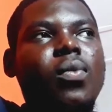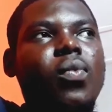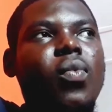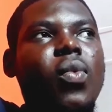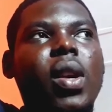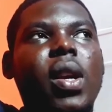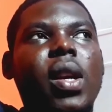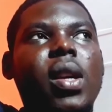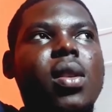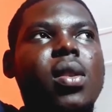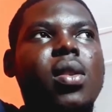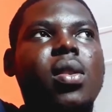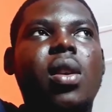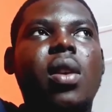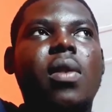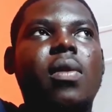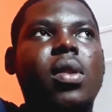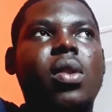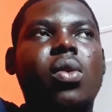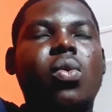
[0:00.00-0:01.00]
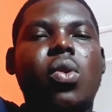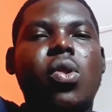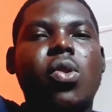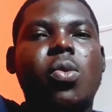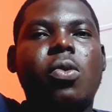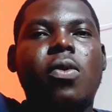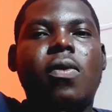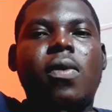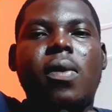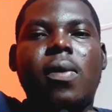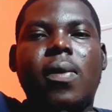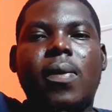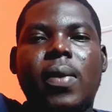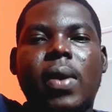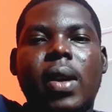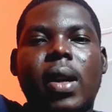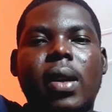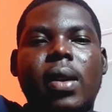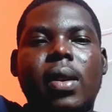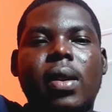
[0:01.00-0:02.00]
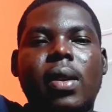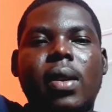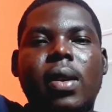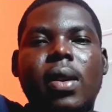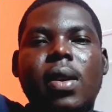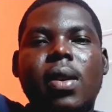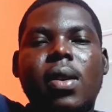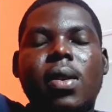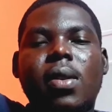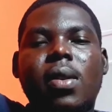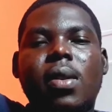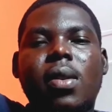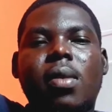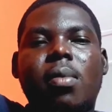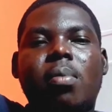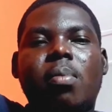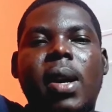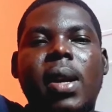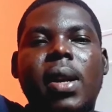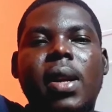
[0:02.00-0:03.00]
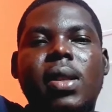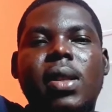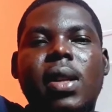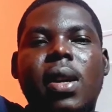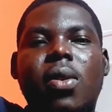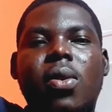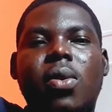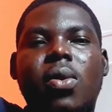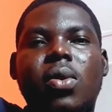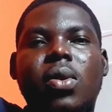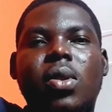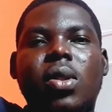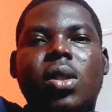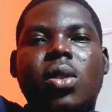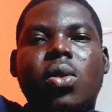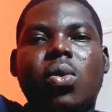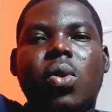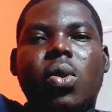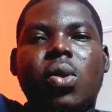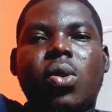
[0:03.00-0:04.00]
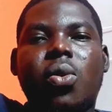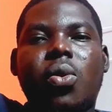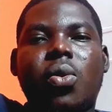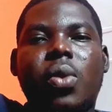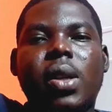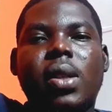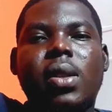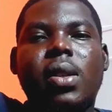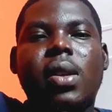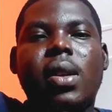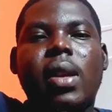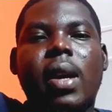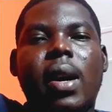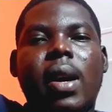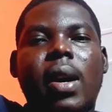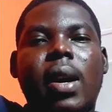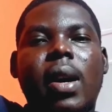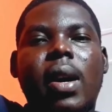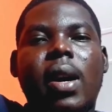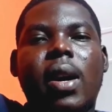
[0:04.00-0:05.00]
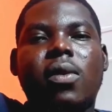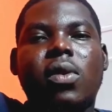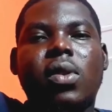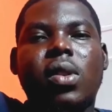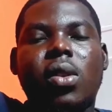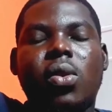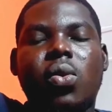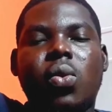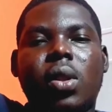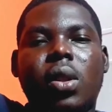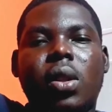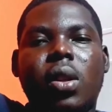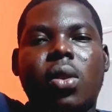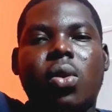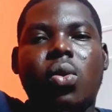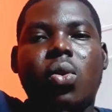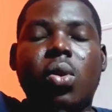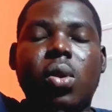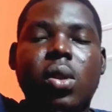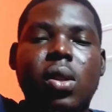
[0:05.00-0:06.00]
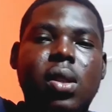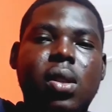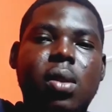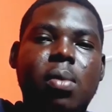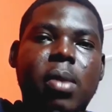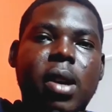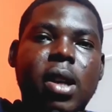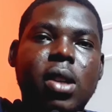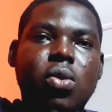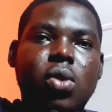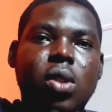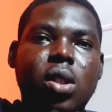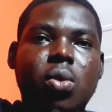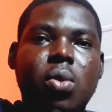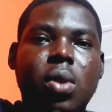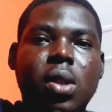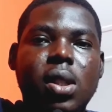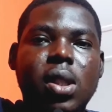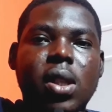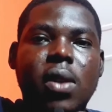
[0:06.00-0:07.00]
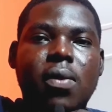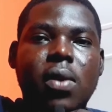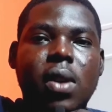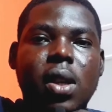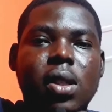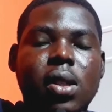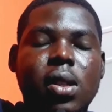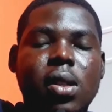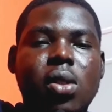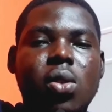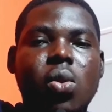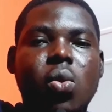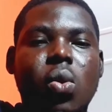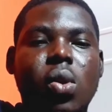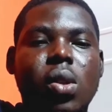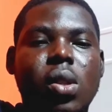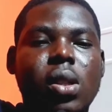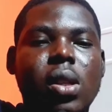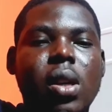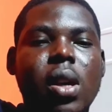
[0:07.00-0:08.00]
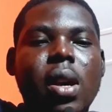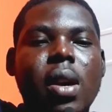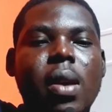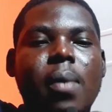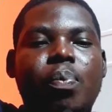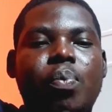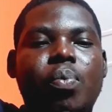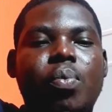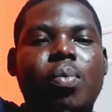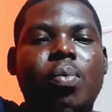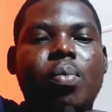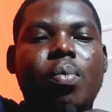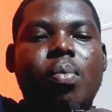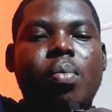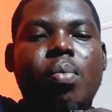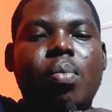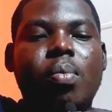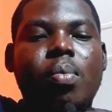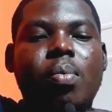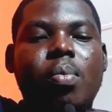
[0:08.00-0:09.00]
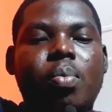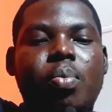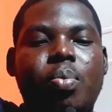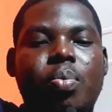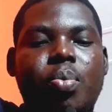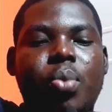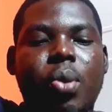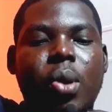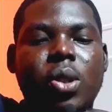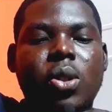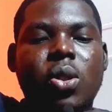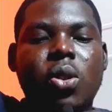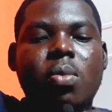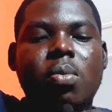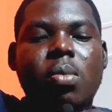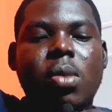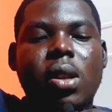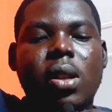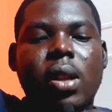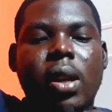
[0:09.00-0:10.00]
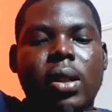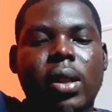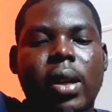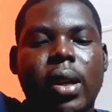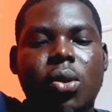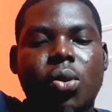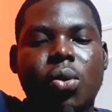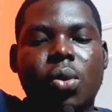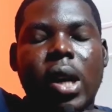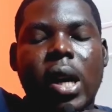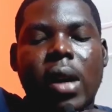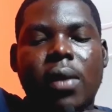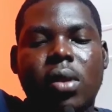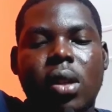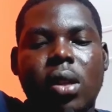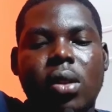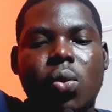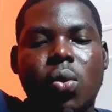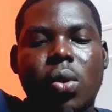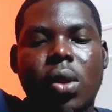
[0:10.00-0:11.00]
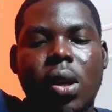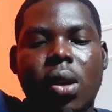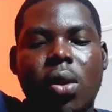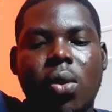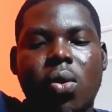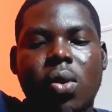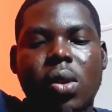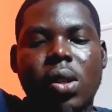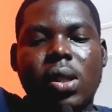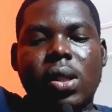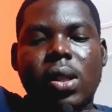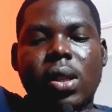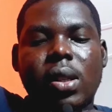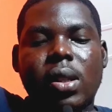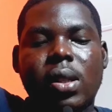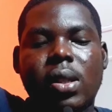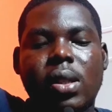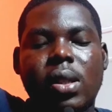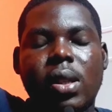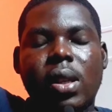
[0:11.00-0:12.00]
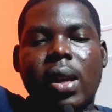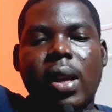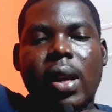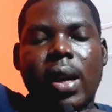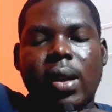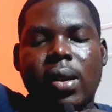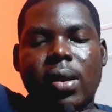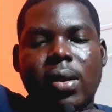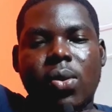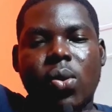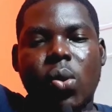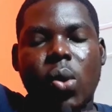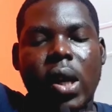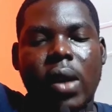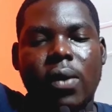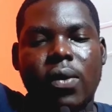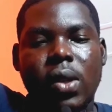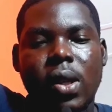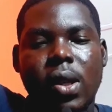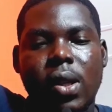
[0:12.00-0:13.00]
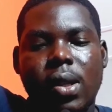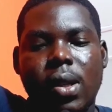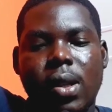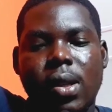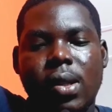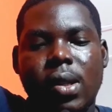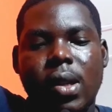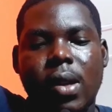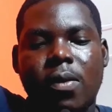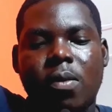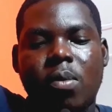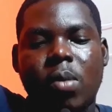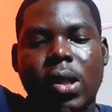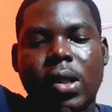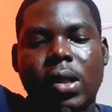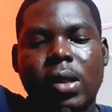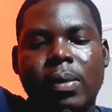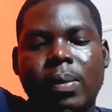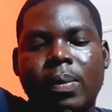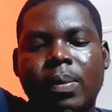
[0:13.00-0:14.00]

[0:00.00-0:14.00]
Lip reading: and everything was moving fine. But later on, she was requesting that I have sex with her, 'cause mind you, she wasn't a virgin. She was pressuring me that I should have sex with her because she likes to have sex and stuff. But